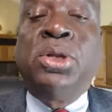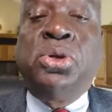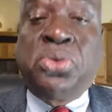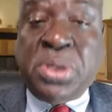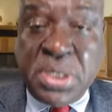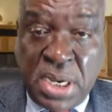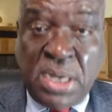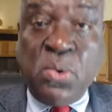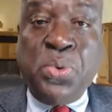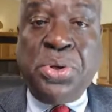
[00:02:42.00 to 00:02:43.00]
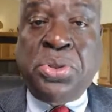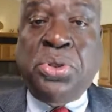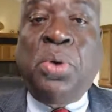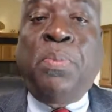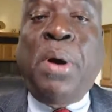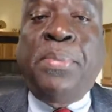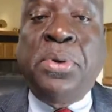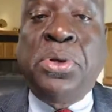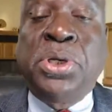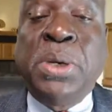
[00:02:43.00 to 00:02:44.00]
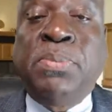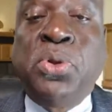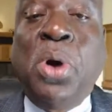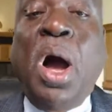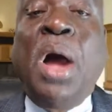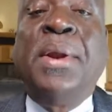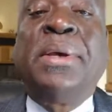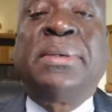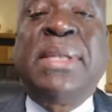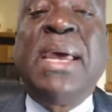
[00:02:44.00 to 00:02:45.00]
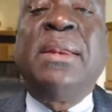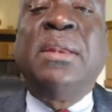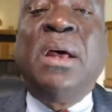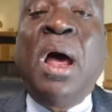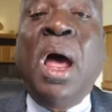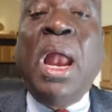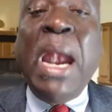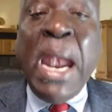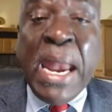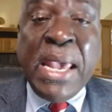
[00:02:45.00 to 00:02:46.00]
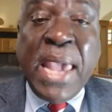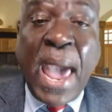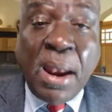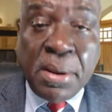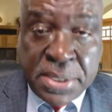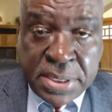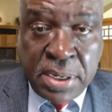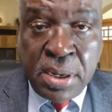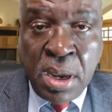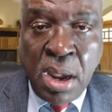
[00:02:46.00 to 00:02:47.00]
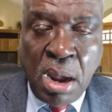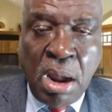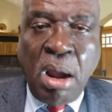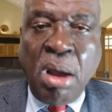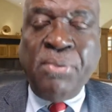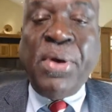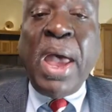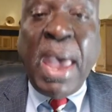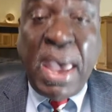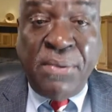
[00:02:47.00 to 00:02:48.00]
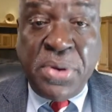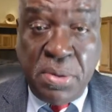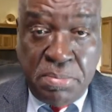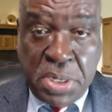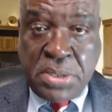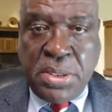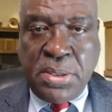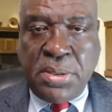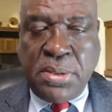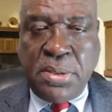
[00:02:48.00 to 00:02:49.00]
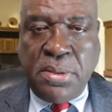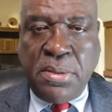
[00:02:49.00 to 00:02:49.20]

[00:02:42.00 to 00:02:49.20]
to start with a sole proprietorship to understand the legality of having a business.